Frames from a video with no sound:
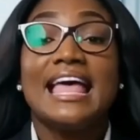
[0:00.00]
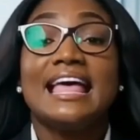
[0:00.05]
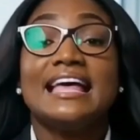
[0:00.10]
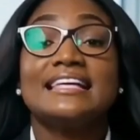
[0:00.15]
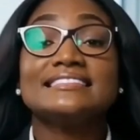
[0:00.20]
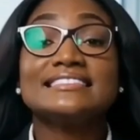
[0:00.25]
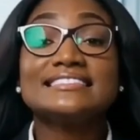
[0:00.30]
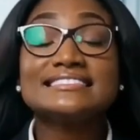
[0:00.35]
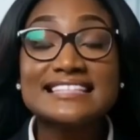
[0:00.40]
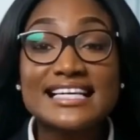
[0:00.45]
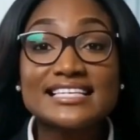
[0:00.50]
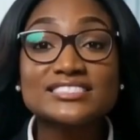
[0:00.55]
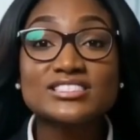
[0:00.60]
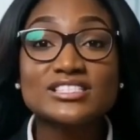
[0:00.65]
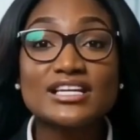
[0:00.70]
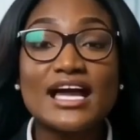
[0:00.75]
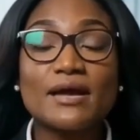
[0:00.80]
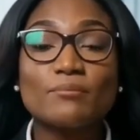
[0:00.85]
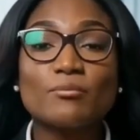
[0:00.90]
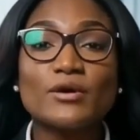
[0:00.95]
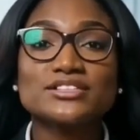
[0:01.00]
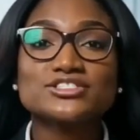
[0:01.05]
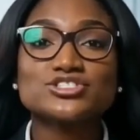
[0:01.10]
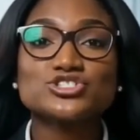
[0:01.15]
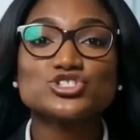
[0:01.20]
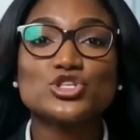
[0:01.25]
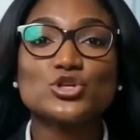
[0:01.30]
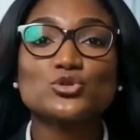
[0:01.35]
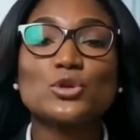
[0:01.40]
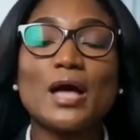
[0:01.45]
In this lesson, I'm going to
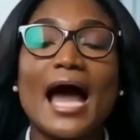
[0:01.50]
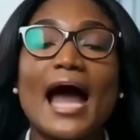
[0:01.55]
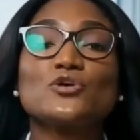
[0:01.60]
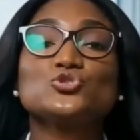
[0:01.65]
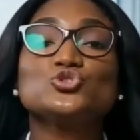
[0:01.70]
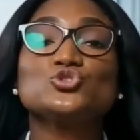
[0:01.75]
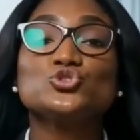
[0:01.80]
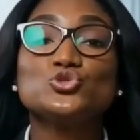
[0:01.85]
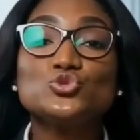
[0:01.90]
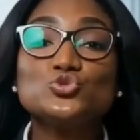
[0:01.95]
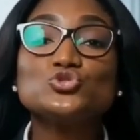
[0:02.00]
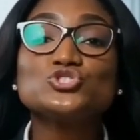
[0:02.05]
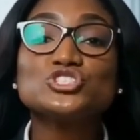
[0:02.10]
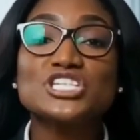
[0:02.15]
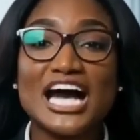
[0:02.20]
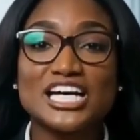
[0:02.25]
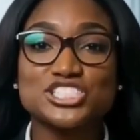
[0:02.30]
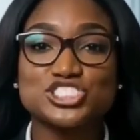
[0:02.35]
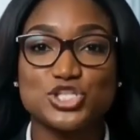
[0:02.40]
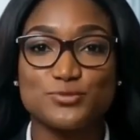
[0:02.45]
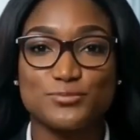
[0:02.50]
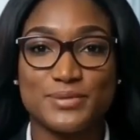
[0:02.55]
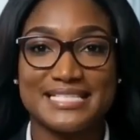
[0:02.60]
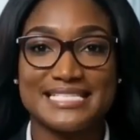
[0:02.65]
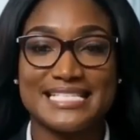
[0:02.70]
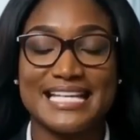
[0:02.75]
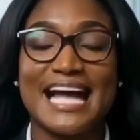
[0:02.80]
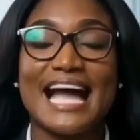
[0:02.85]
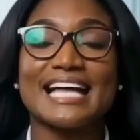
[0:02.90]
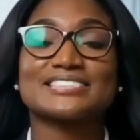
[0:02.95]
show you how to use
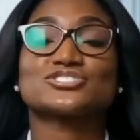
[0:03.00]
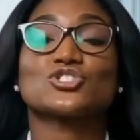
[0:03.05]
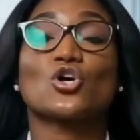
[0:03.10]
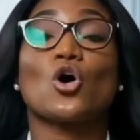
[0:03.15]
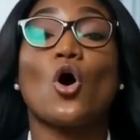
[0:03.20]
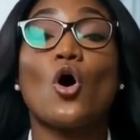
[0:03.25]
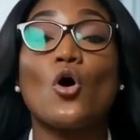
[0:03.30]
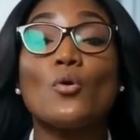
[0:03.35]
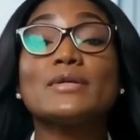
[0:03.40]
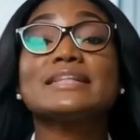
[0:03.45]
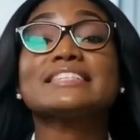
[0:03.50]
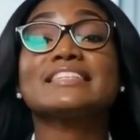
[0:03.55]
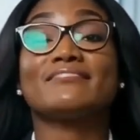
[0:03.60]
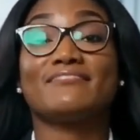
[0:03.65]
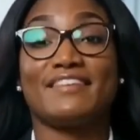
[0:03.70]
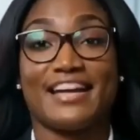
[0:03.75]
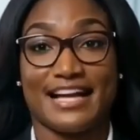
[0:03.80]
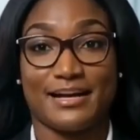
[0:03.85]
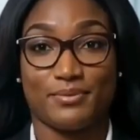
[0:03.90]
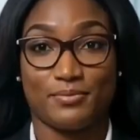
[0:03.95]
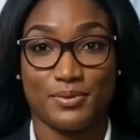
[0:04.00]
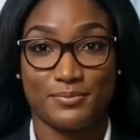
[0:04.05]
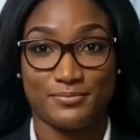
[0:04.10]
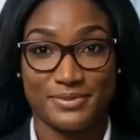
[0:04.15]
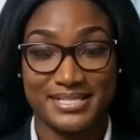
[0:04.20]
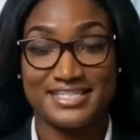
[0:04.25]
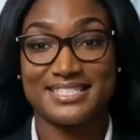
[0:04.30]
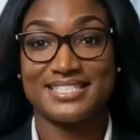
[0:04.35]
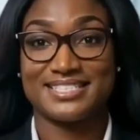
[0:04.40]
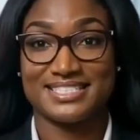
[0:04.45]
ChatGPT as your always available
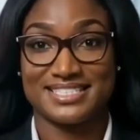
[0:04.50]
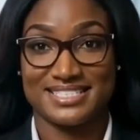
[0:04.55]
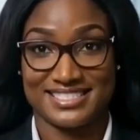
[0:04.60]
business